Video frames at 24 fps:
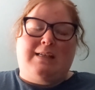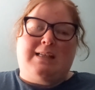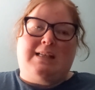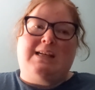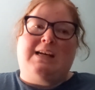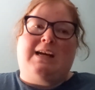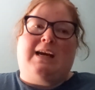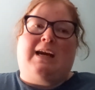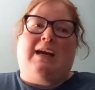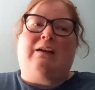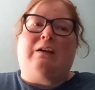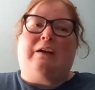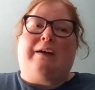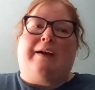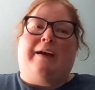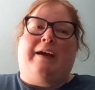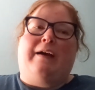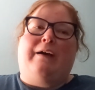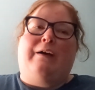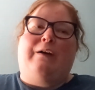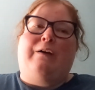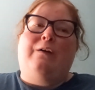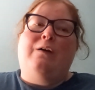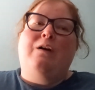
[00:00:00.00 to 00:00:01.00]

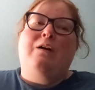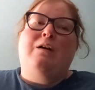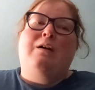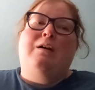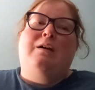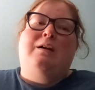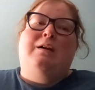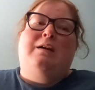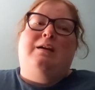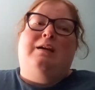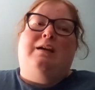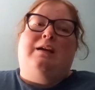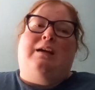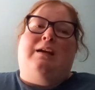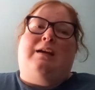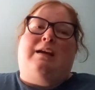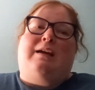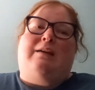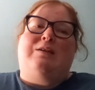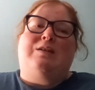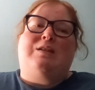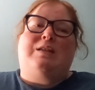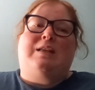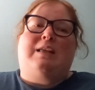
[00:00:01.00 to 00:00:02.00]
scenario. And
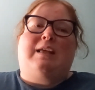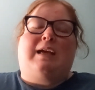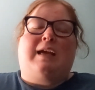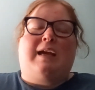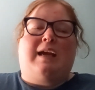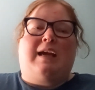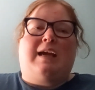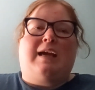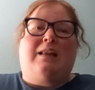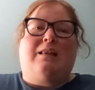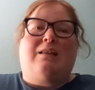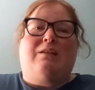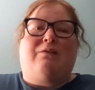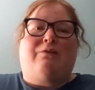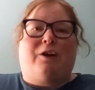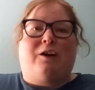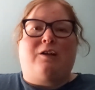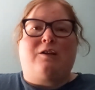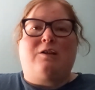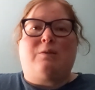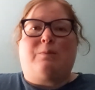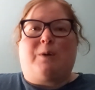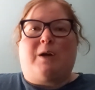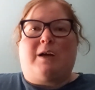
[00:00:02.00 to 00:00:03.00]
I was looking at the
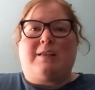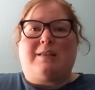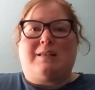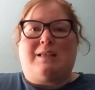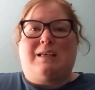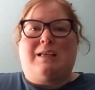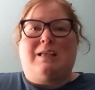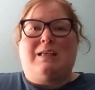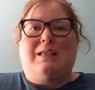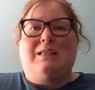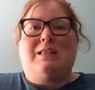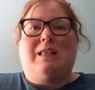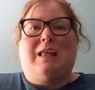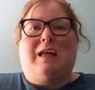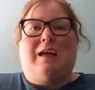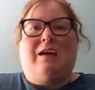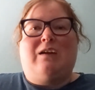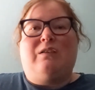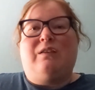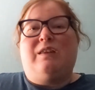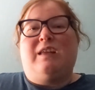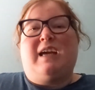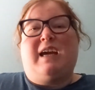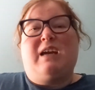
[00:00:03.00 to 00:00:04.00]
French presses. They
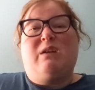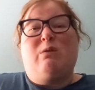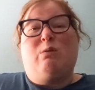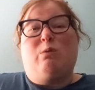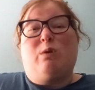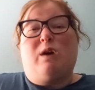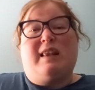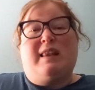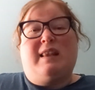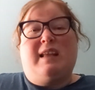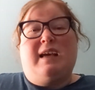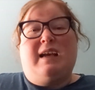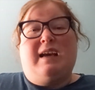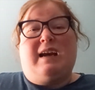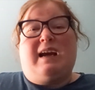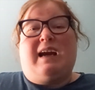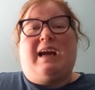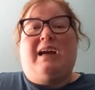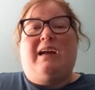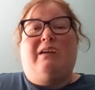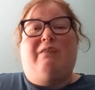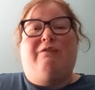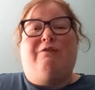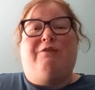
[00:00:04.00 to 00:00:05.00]
only had one that I
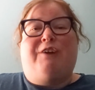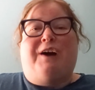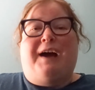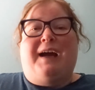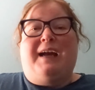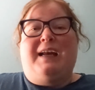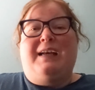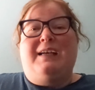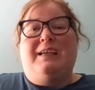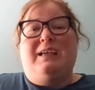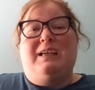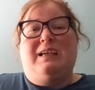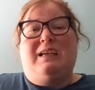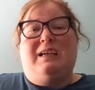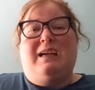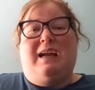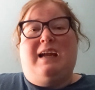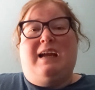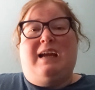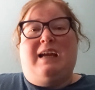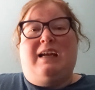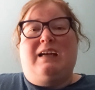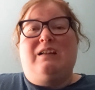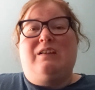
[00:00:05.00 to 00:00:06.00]
could find, and it
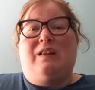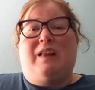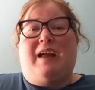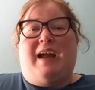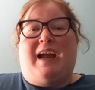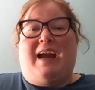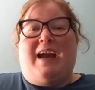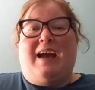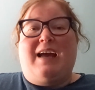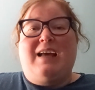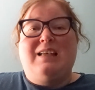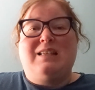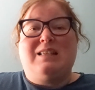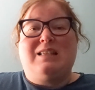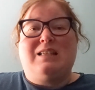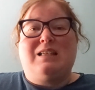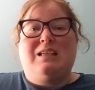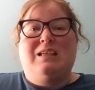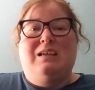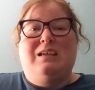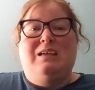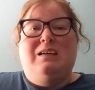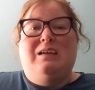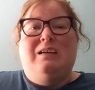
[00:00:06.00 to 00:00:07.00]
had glass,
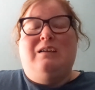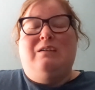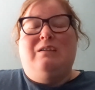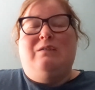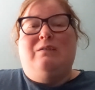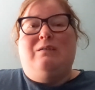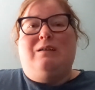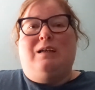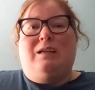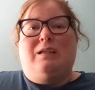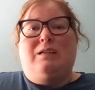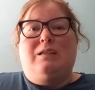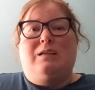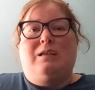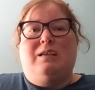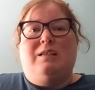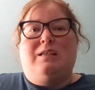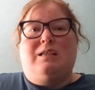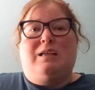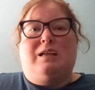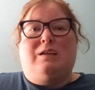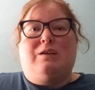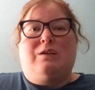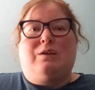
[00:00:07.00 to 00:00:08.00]
which
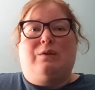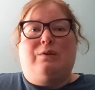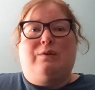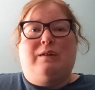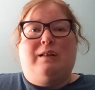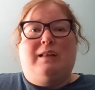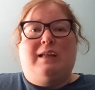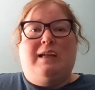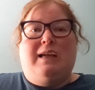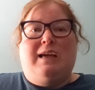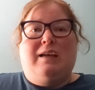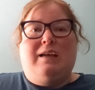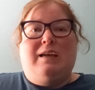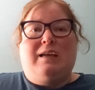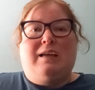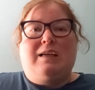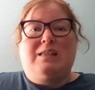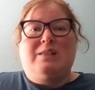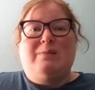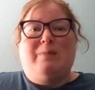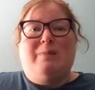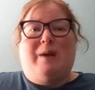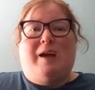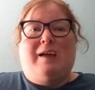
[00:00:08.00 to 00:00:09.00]
isn't totally
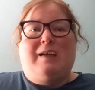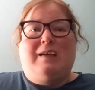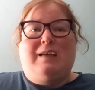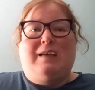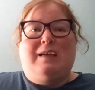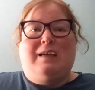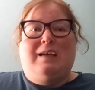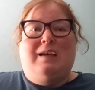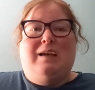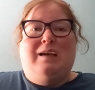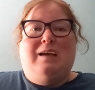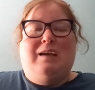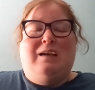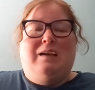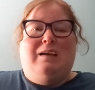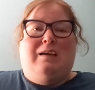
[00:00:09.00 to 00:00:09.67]
unexpected,